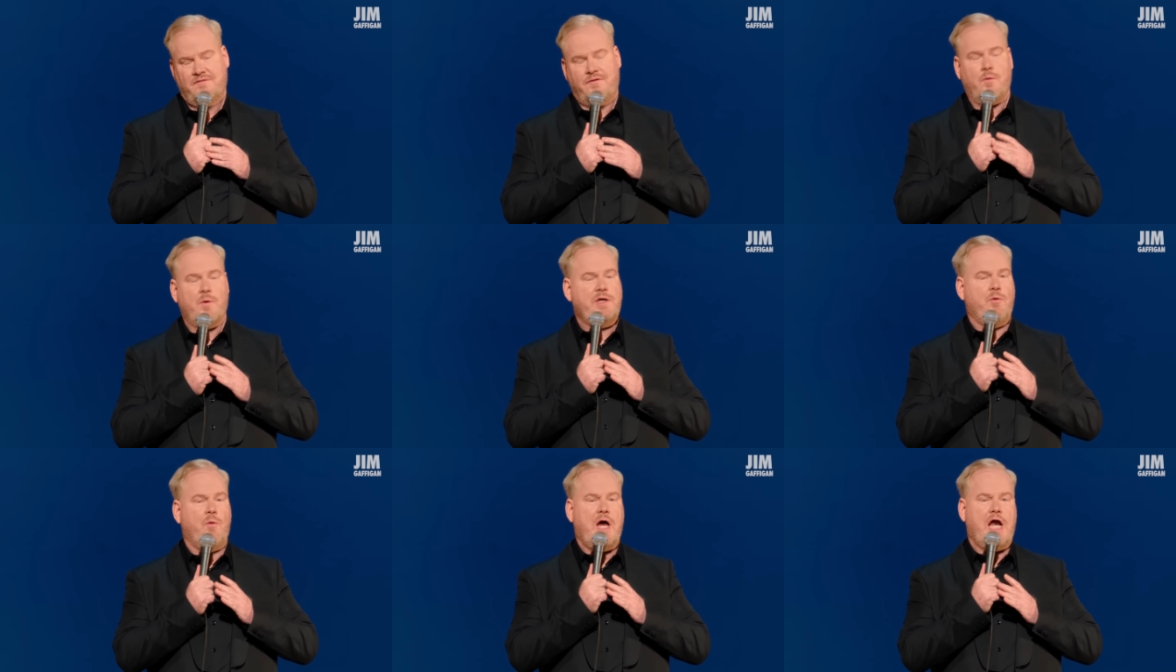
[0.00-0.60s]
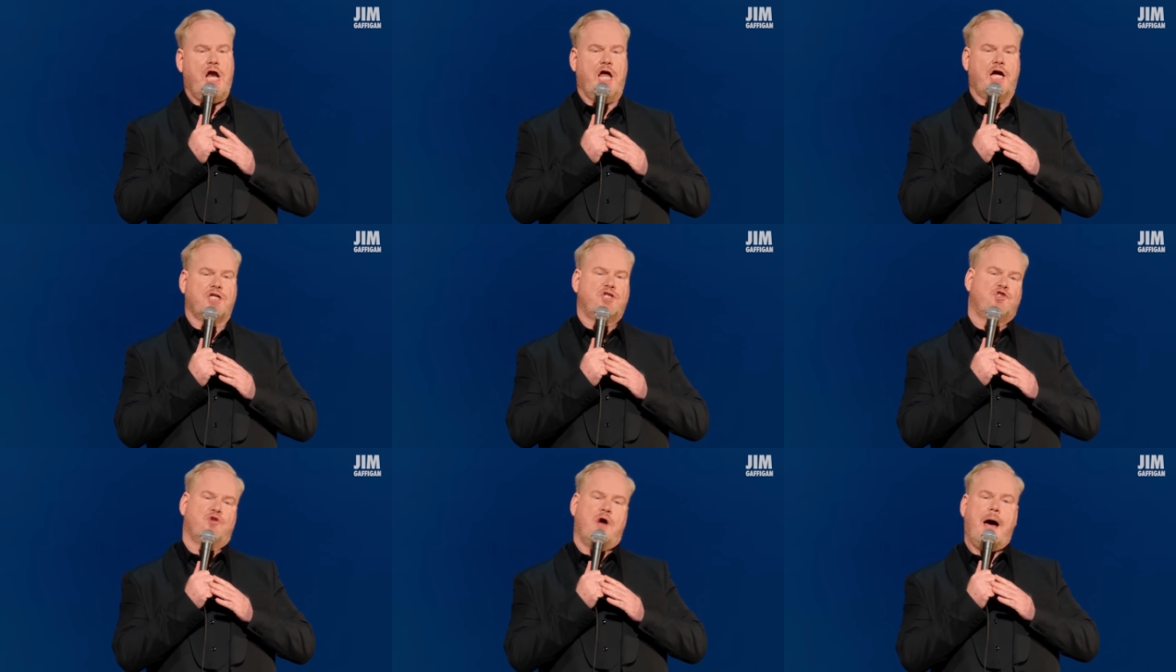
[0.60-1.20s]
for when you want to
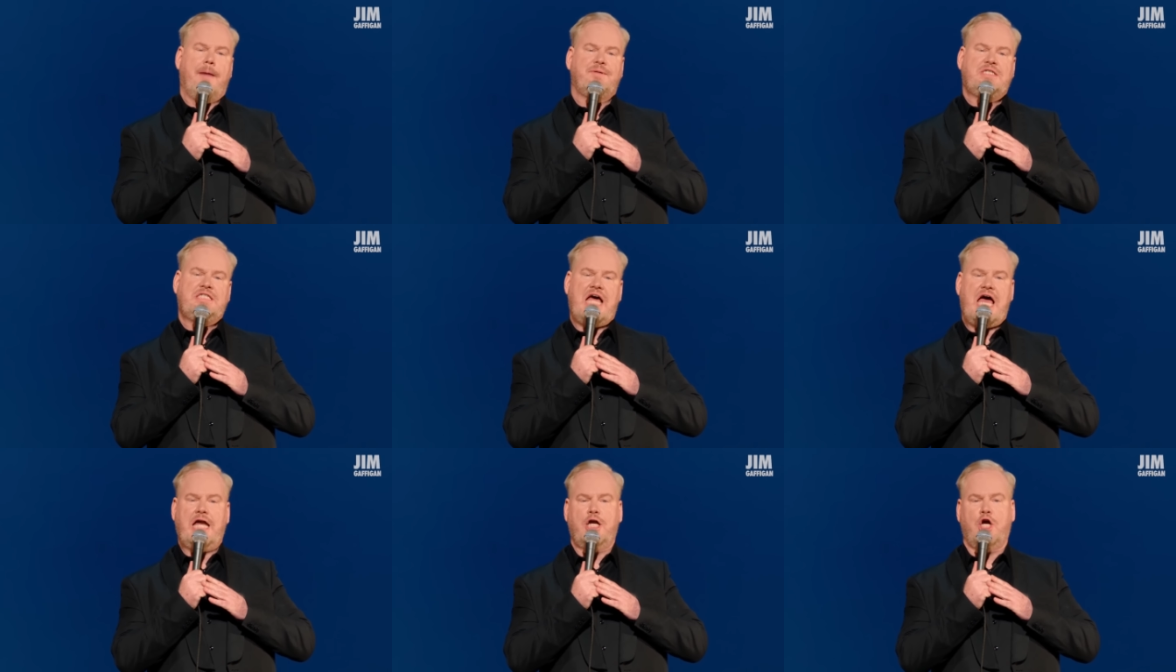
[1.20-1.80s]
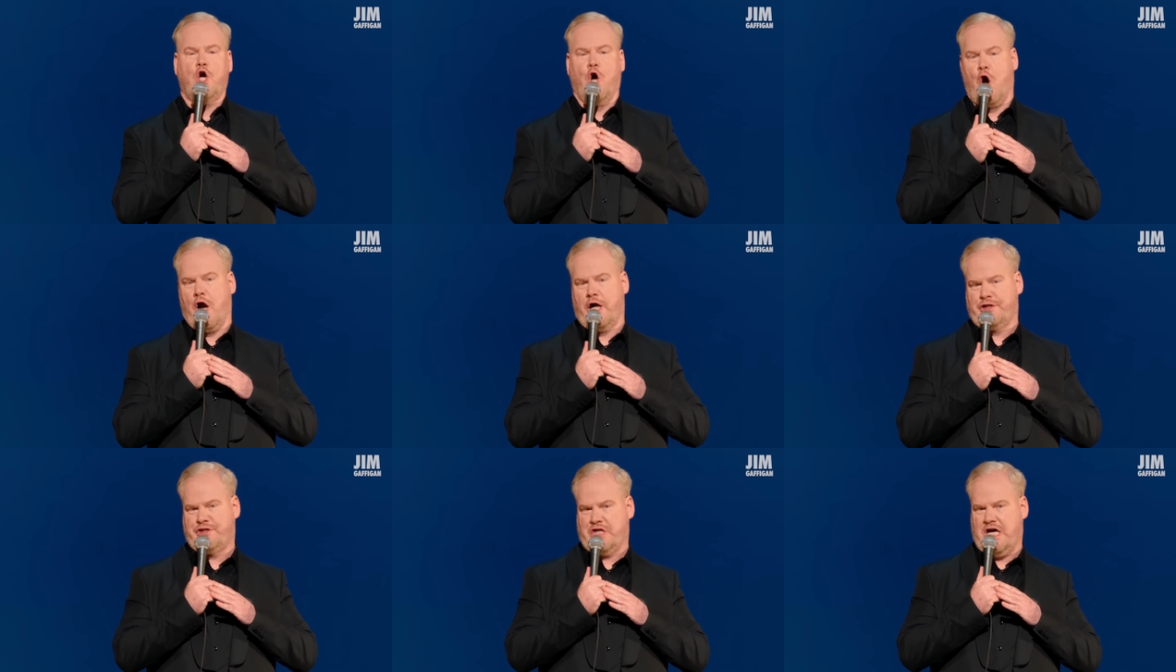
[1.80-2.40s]
look drop dead
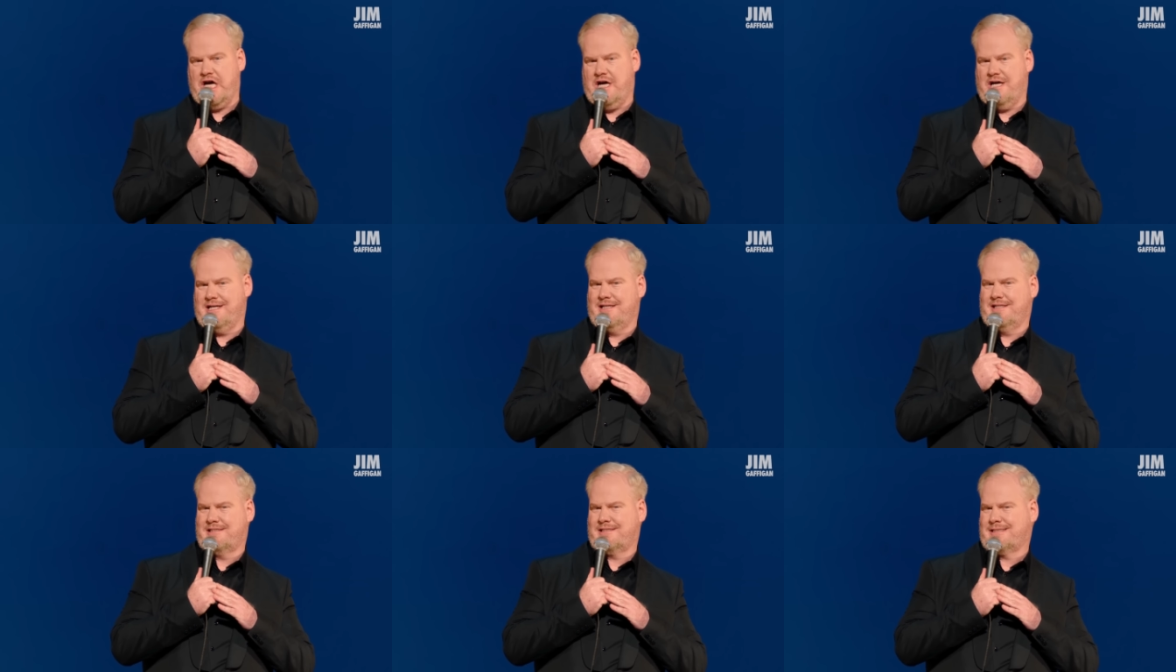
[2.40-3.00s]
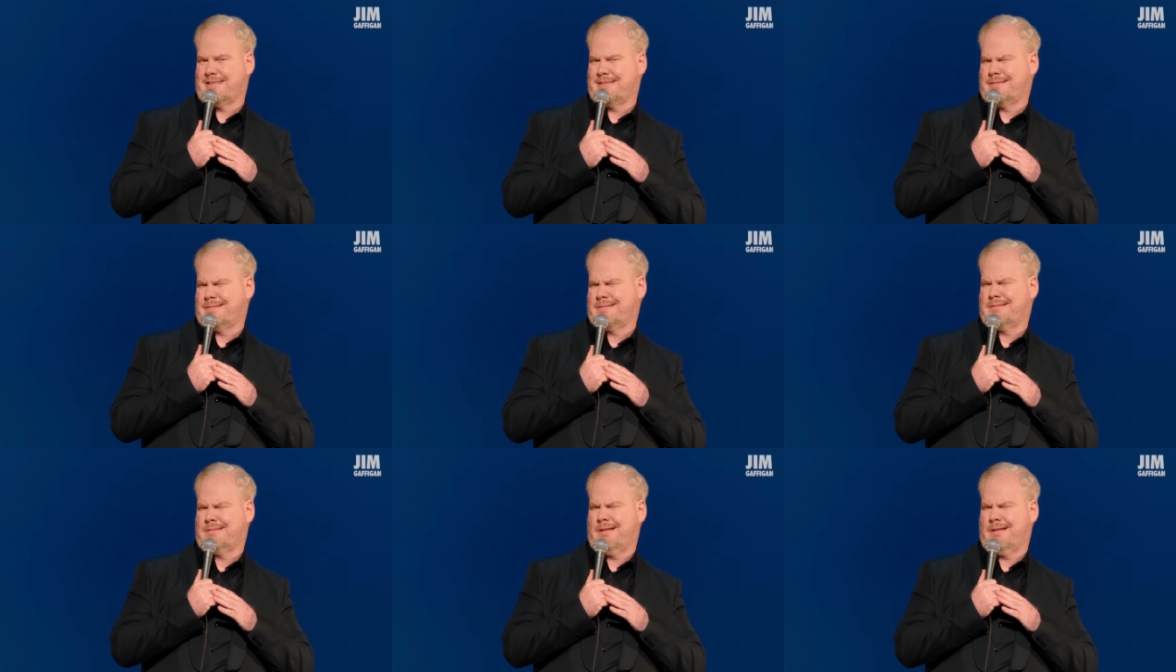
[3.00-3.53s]
gorgeous. That's